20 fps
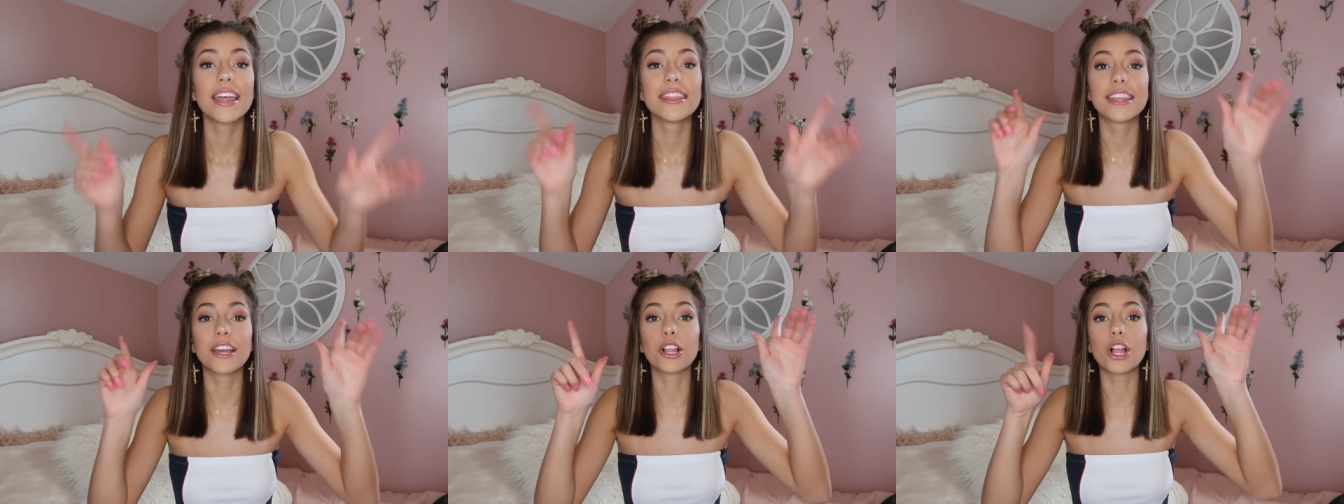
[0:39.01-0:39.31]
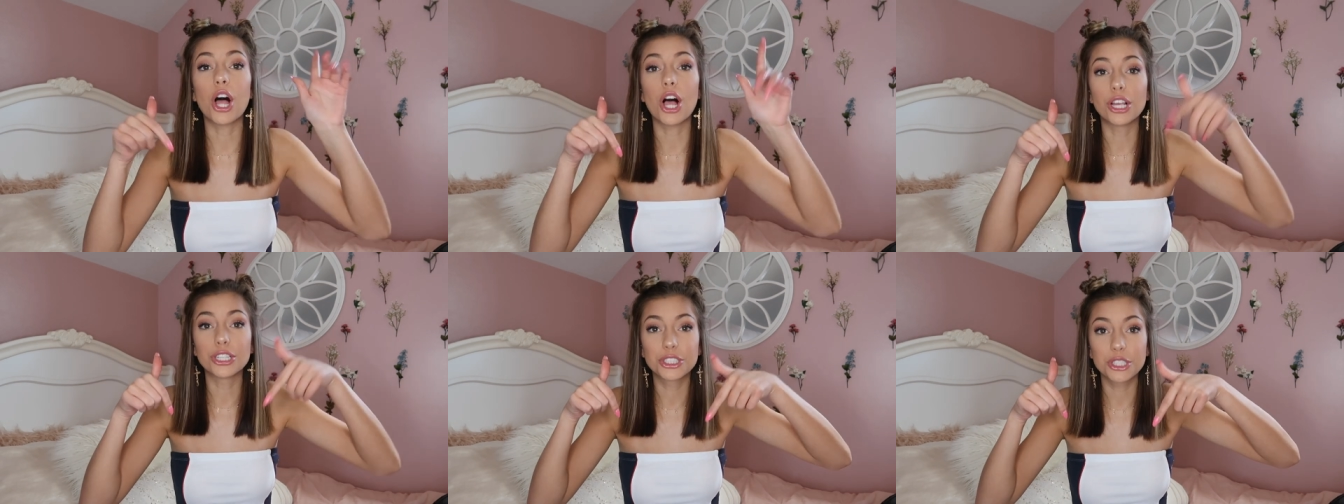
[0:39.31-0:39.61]
They'll
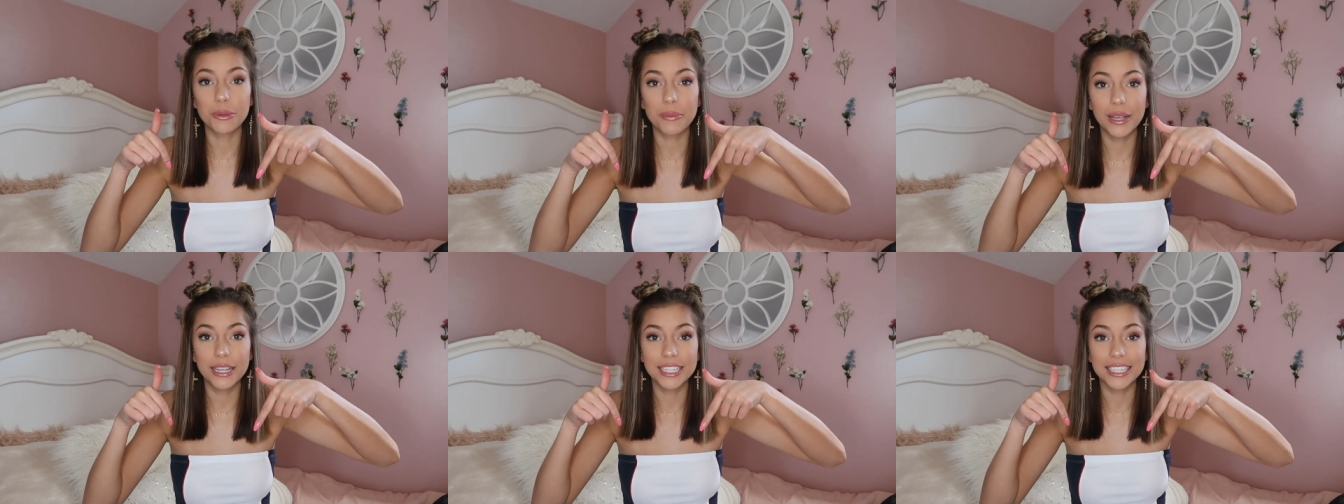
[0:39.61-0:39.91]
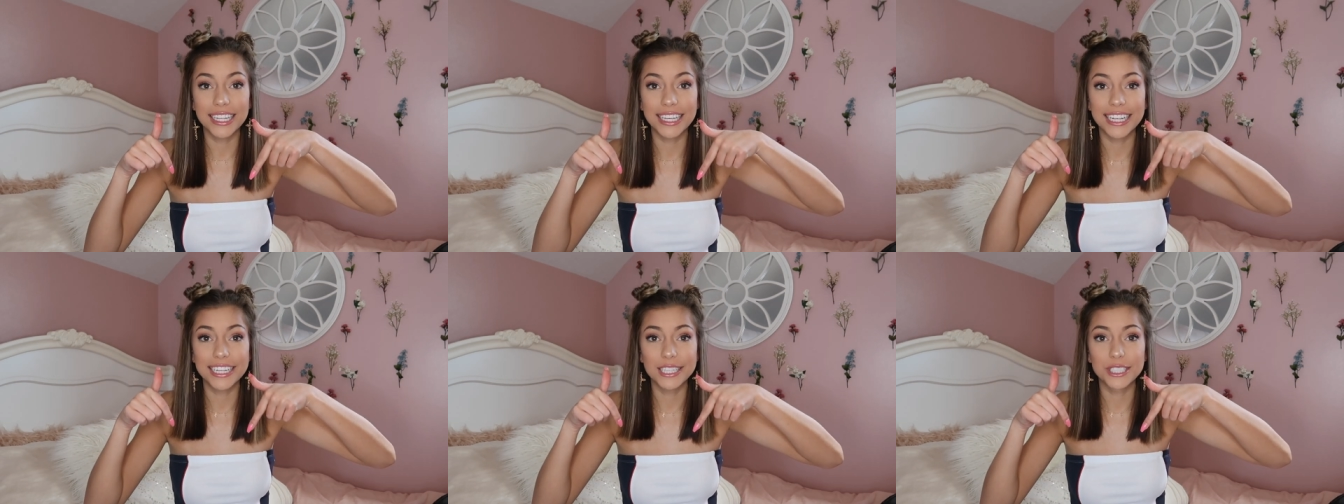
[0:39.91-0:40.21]
also be in
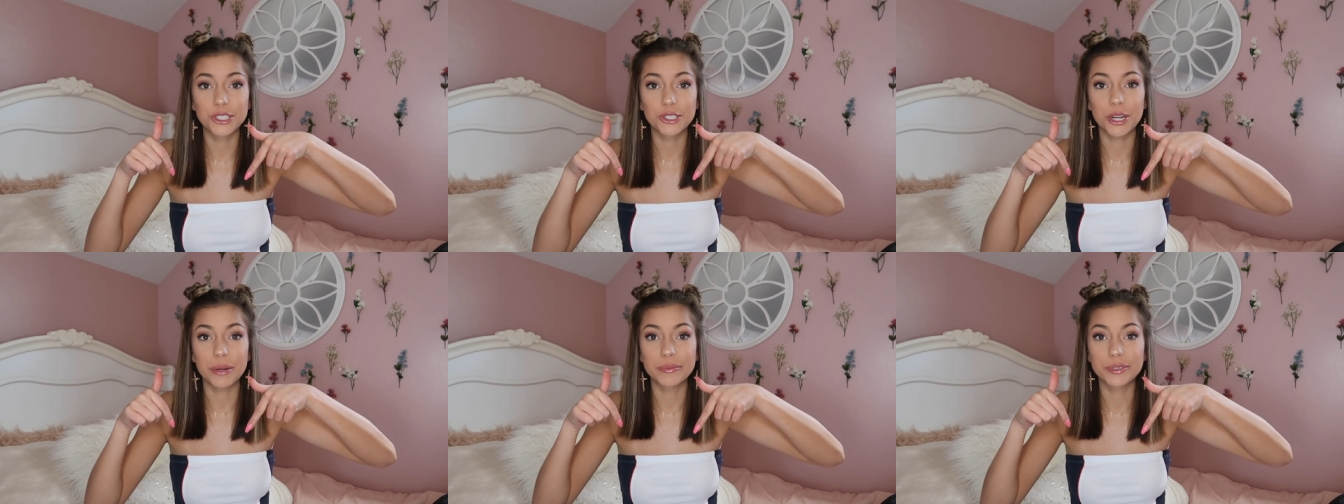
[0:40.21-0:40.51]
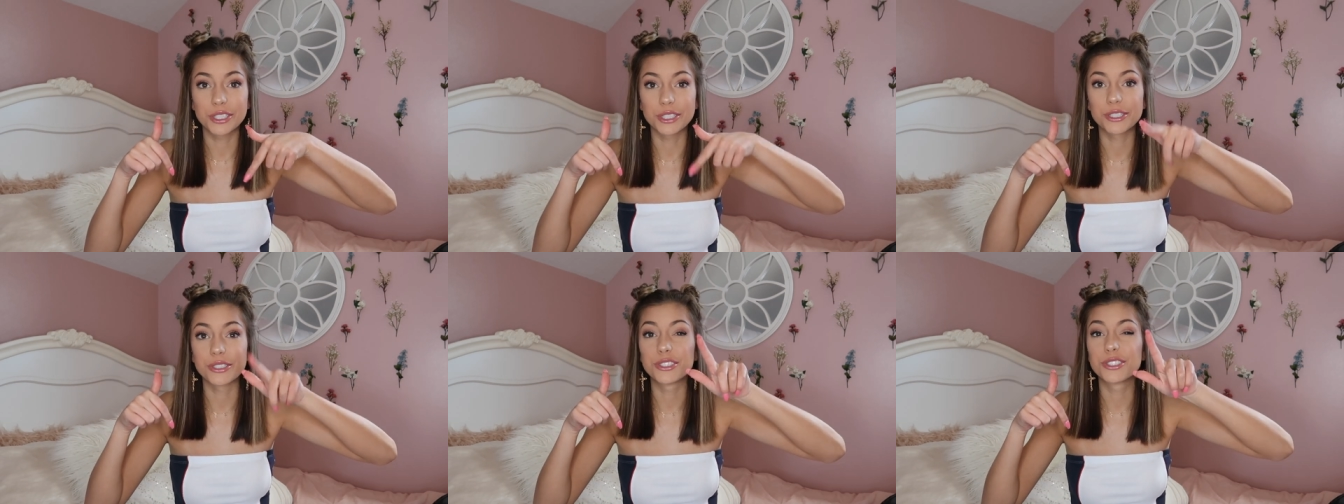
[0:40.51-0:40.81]
the link in the
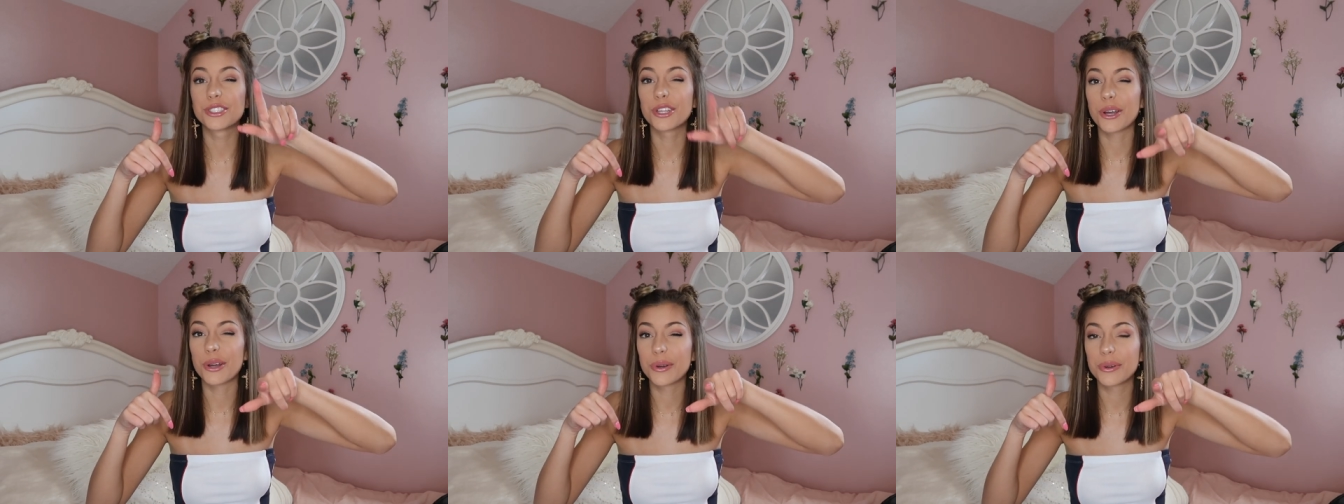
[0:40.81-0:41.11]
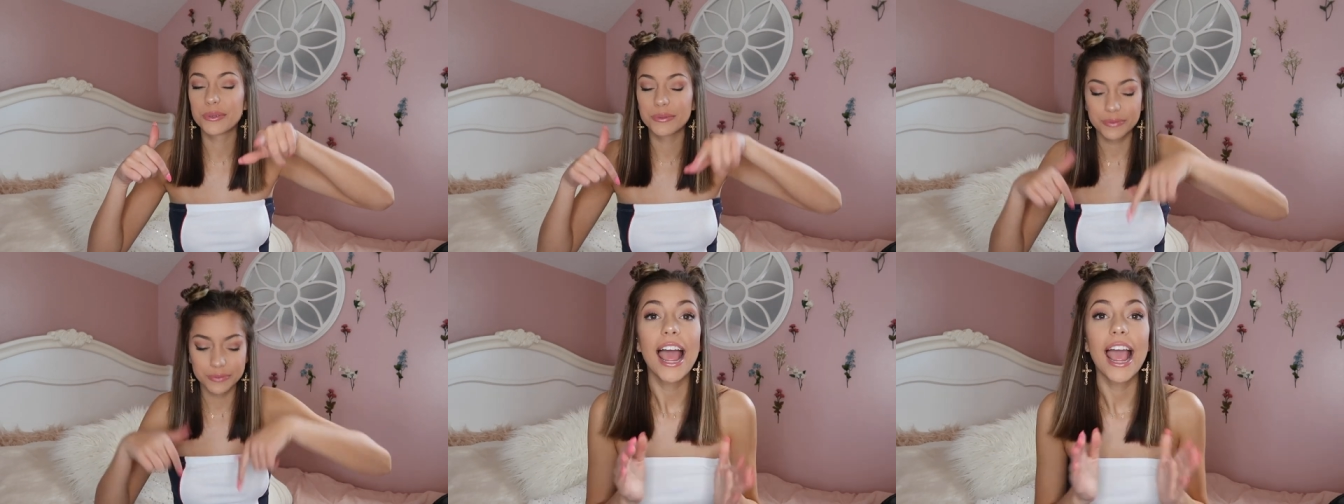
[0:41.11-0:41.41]
description,
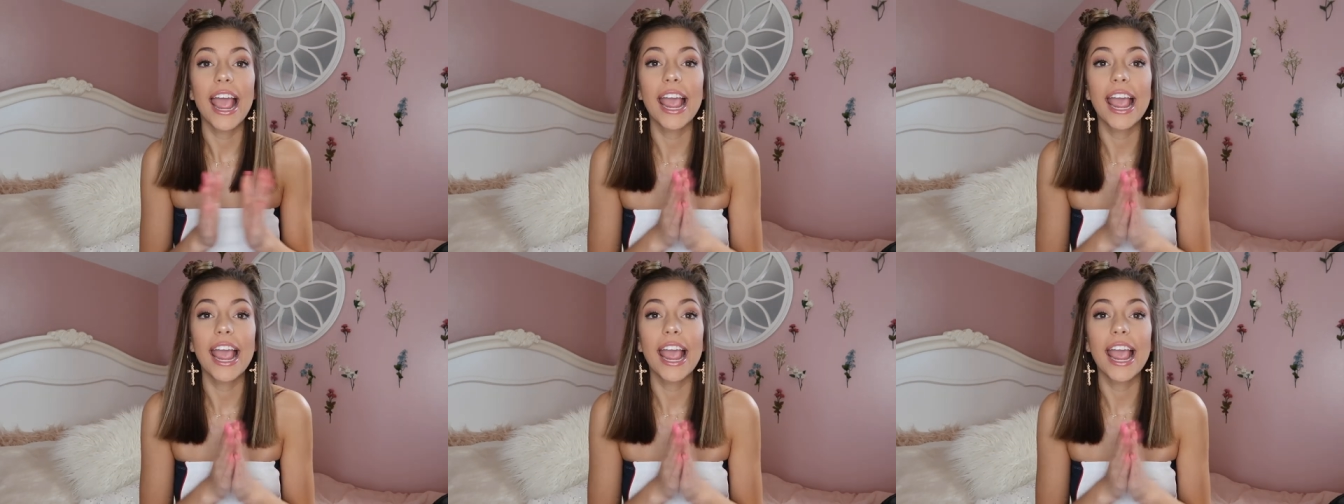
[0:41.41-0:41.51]
so.